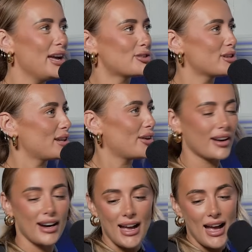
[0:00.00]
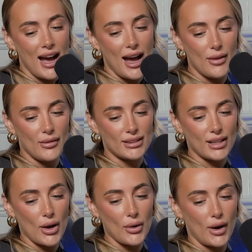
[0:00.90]
Literally so wrong.
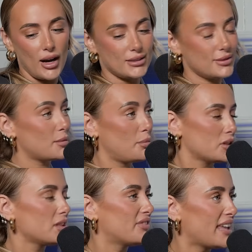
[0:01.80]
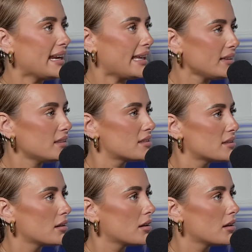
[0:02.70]
So answer is a bottle of Guinness.